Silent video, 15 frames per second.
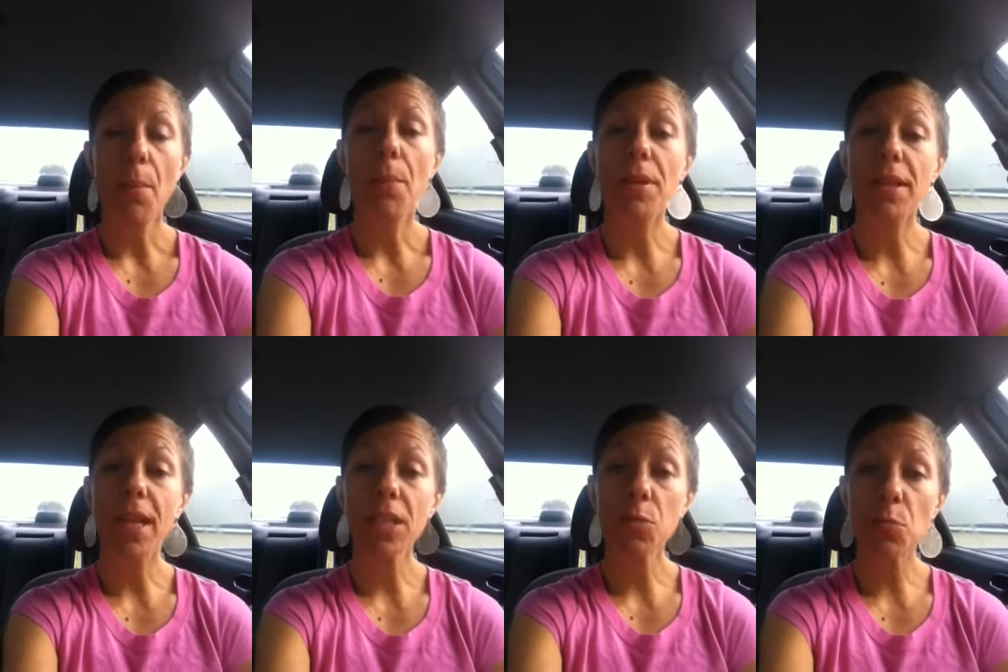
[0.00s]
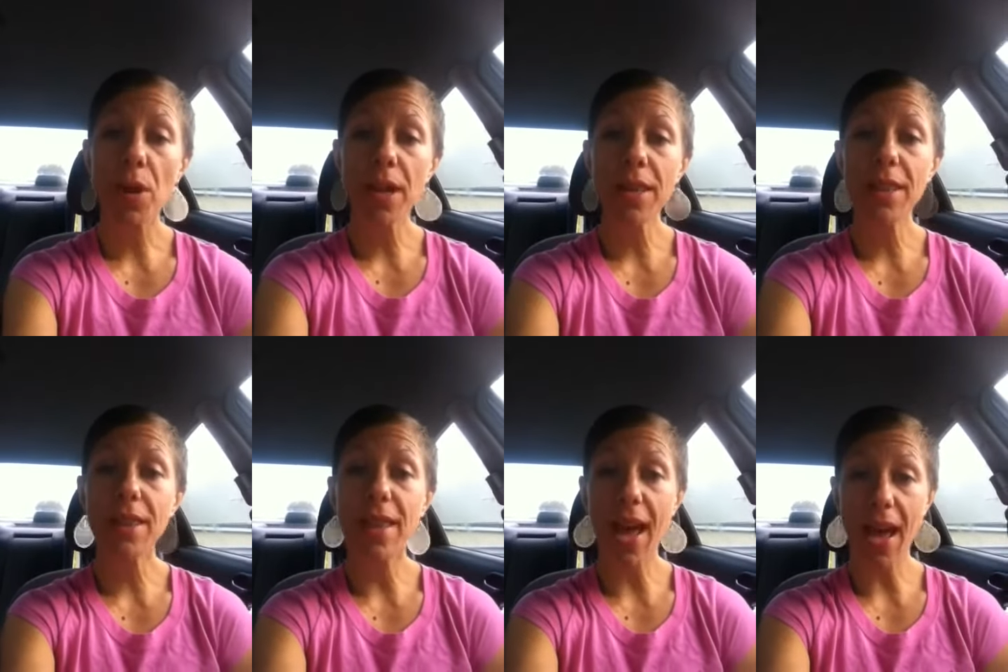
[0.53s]
But let's break
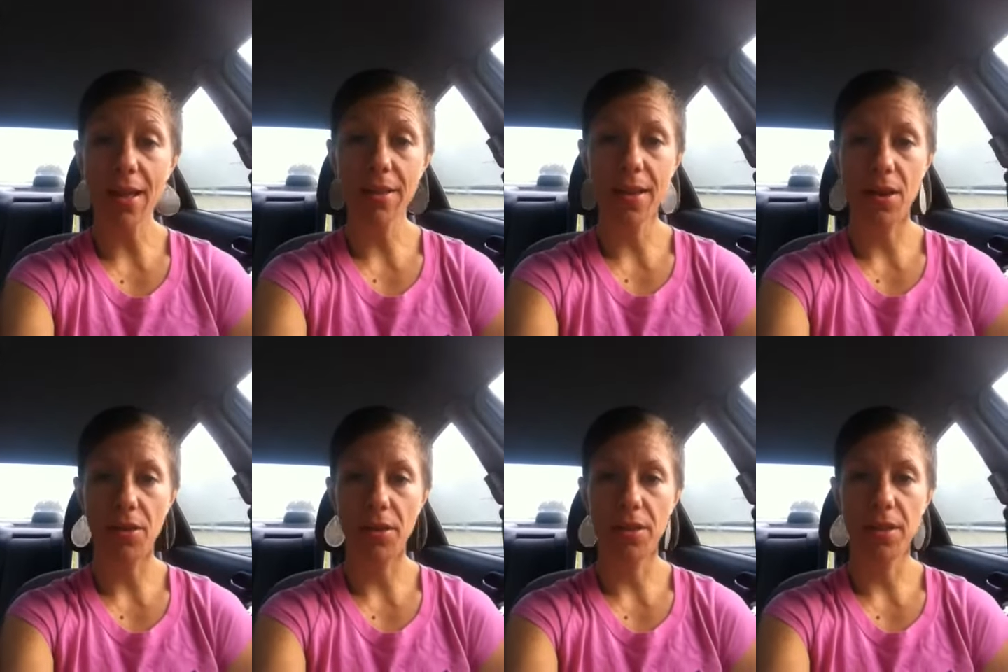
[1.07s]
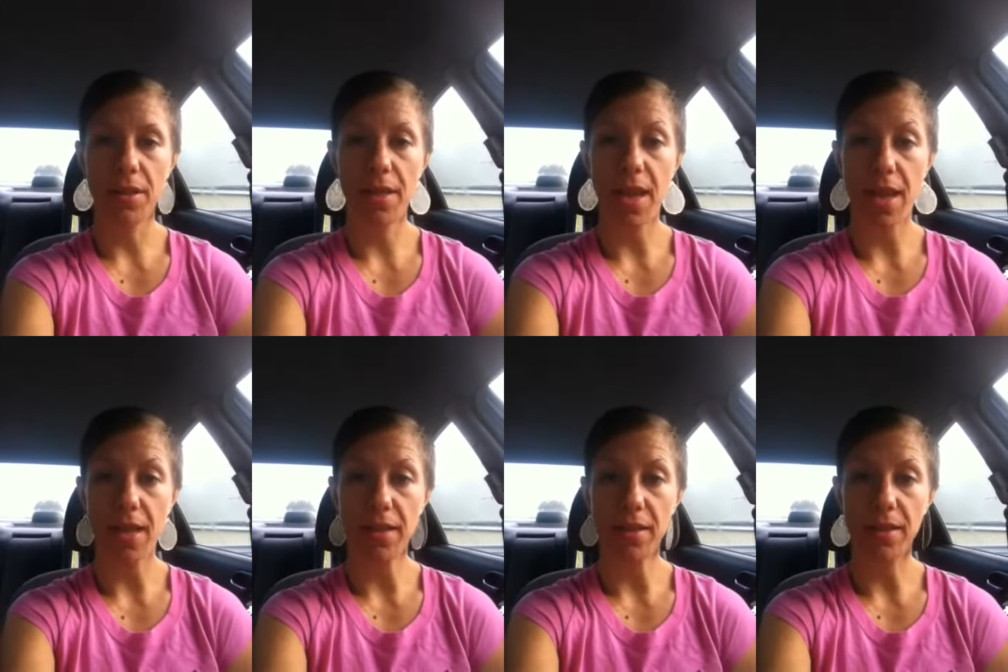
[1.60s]
that down into
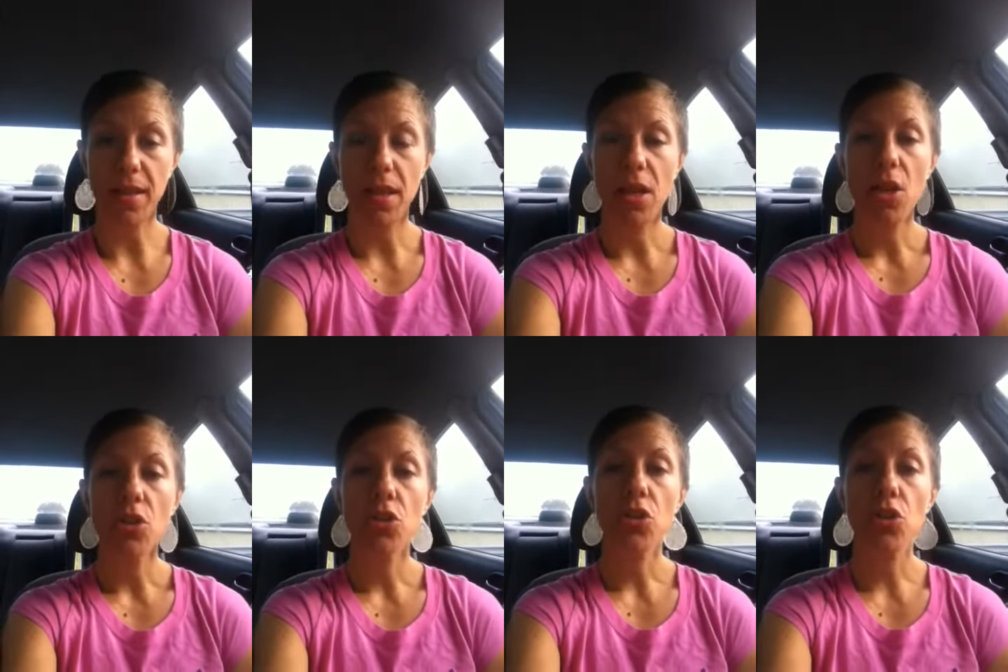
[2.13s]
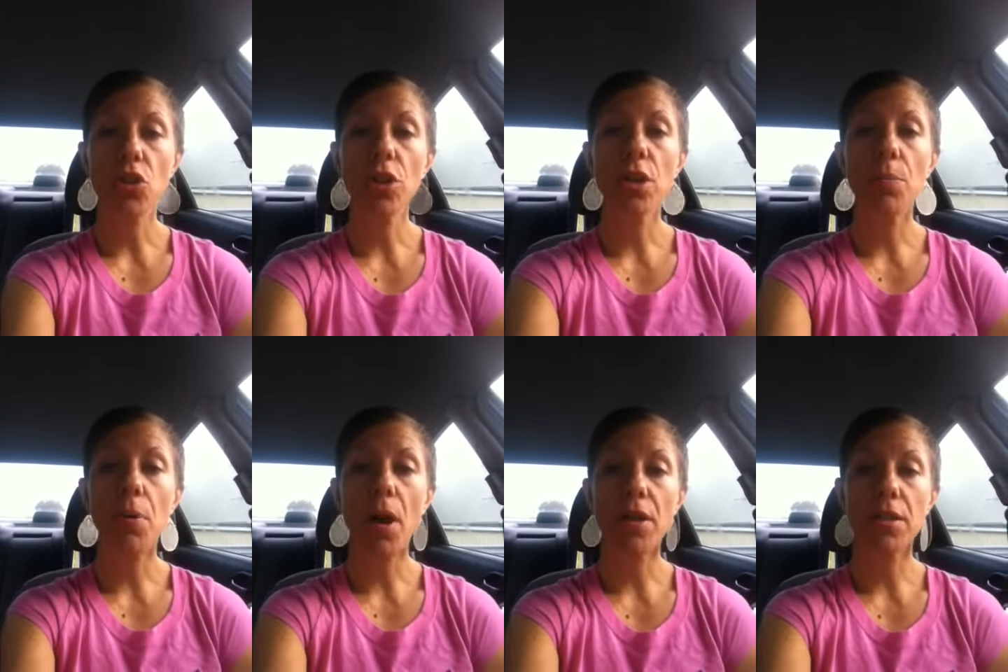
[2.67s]
days. So you're
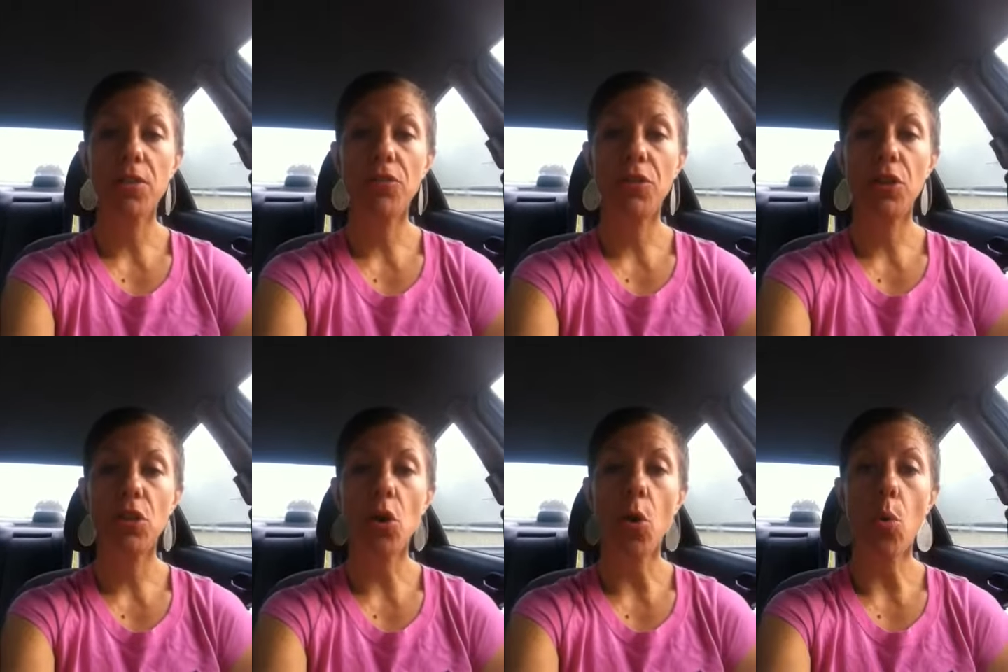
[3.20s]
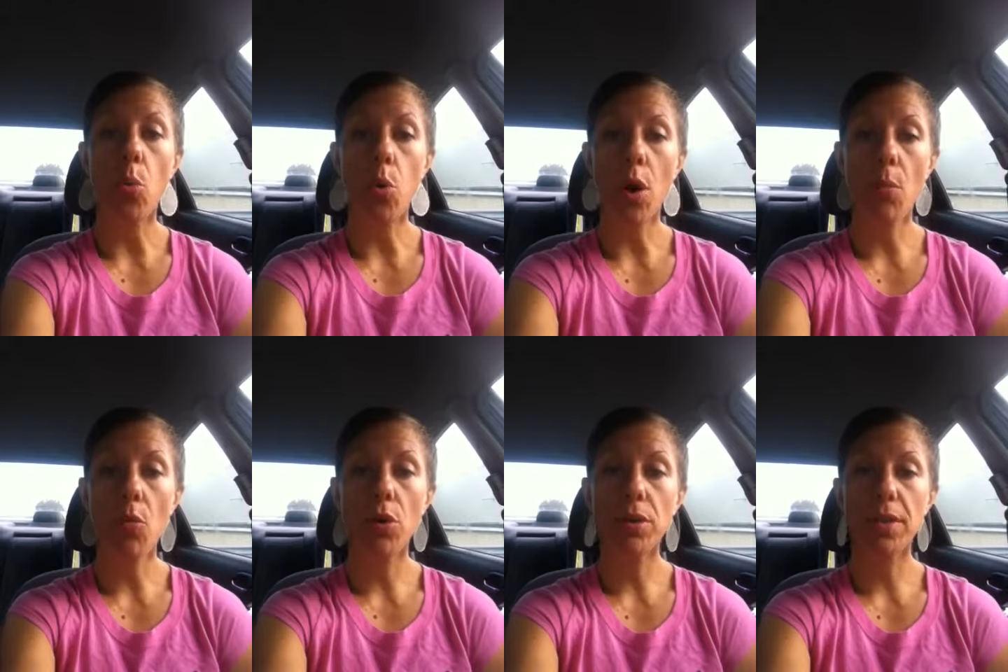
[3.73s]
going to pause the video
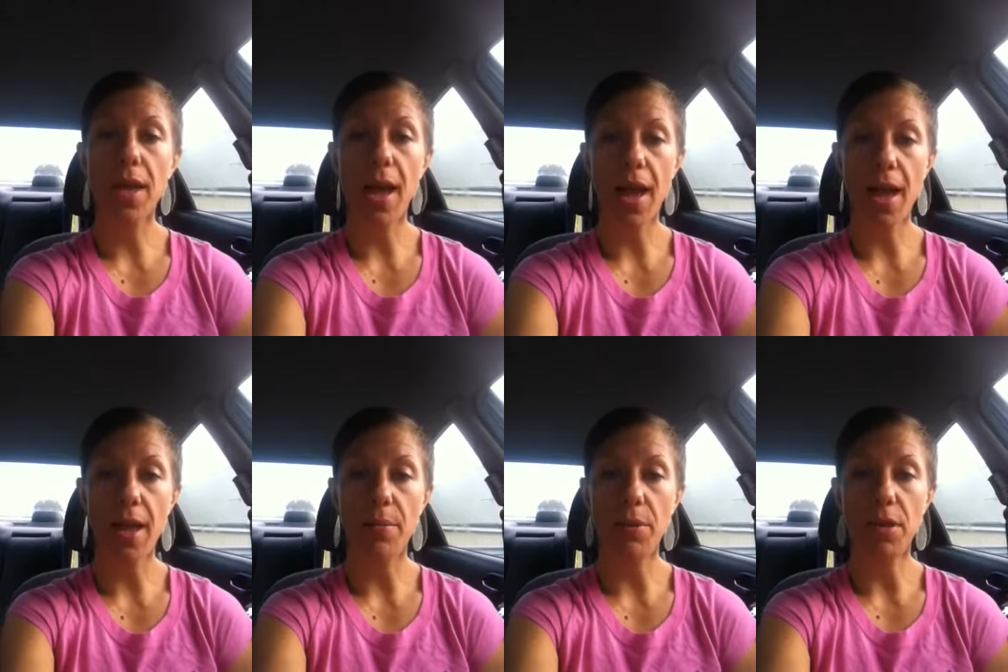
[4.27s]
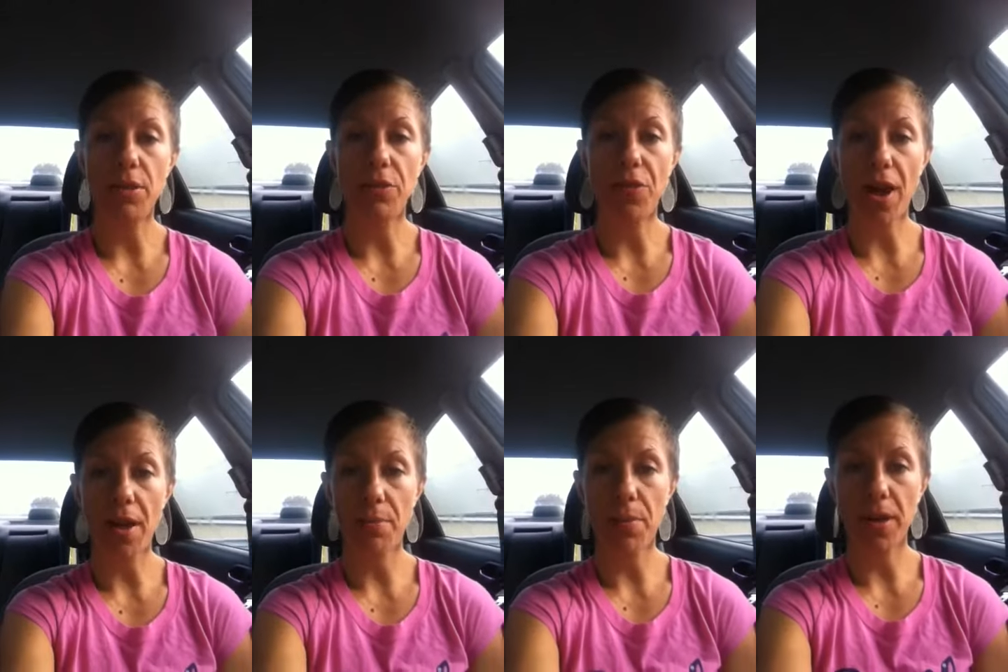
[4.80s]
one more time and
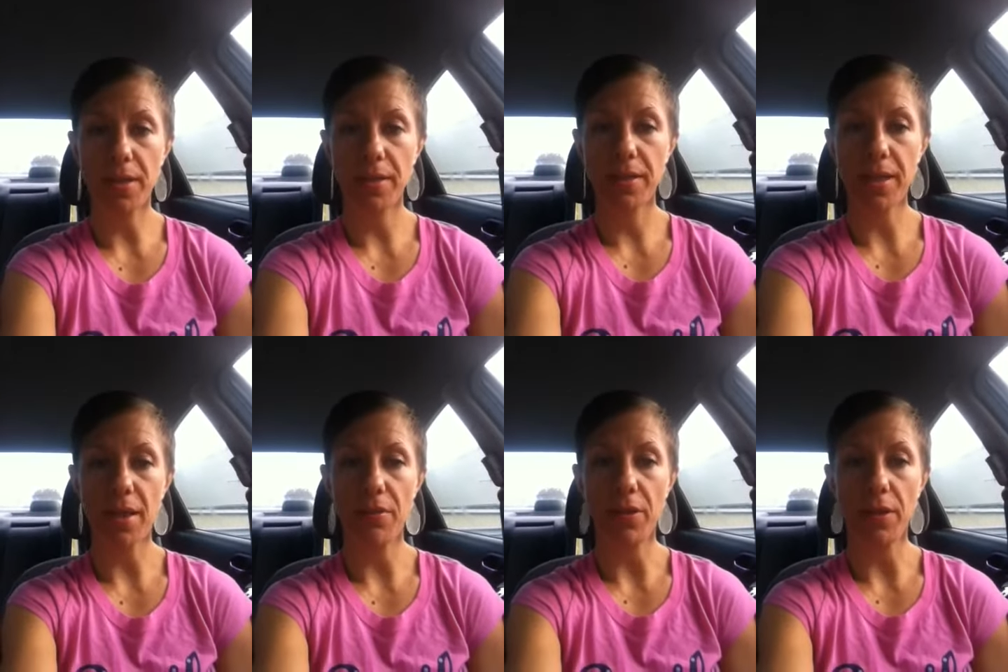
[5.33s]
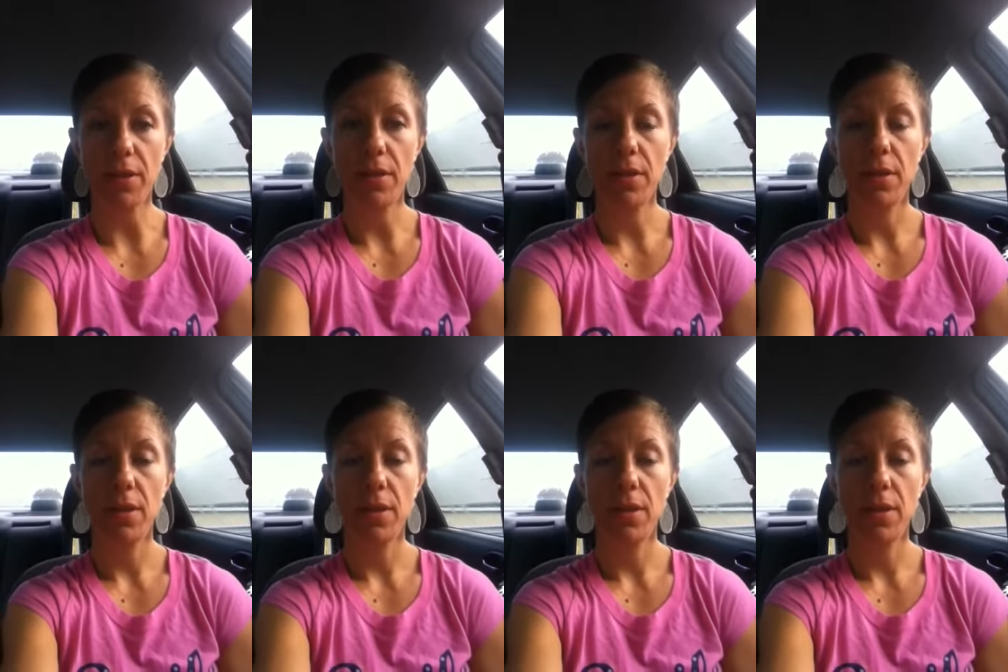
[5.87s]
divide by seven.